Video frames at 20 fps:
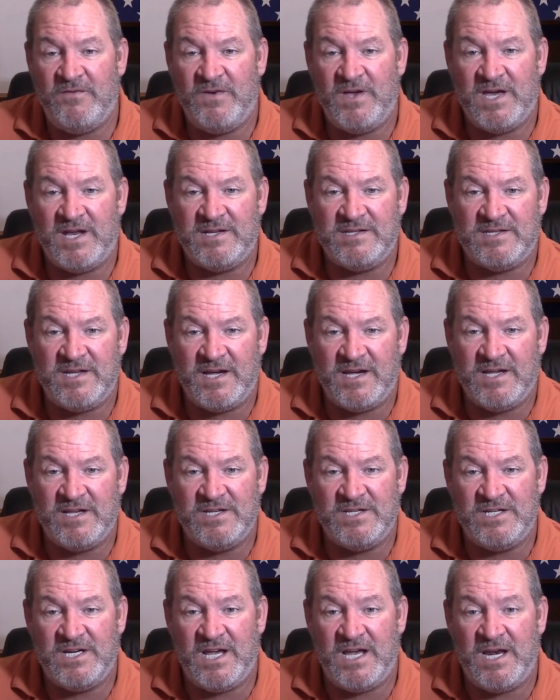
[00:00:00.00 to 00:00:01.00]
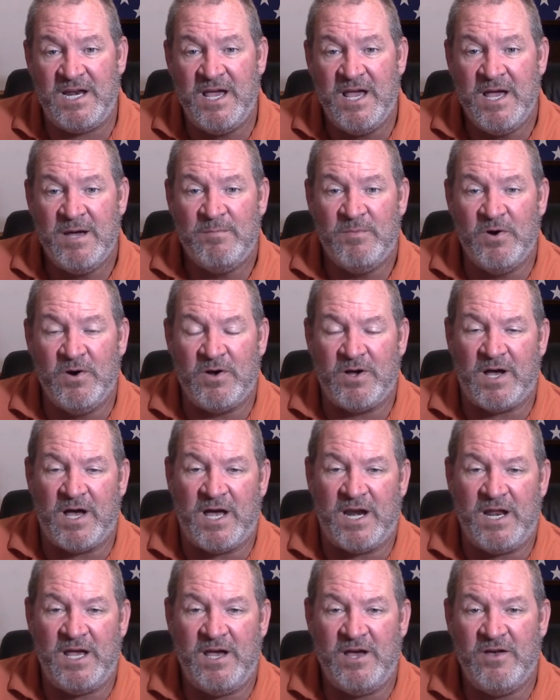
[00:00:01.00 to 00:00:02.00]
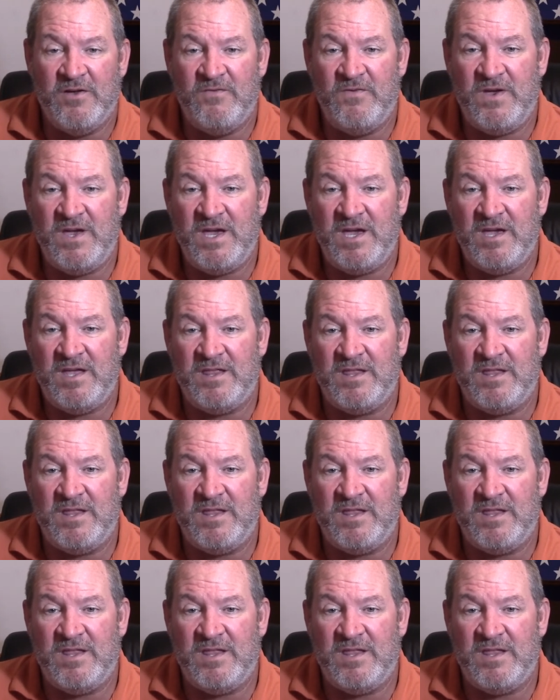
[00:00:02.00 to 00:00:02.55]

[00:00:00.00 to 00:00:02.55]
If you got a second-gen, Mercon L V.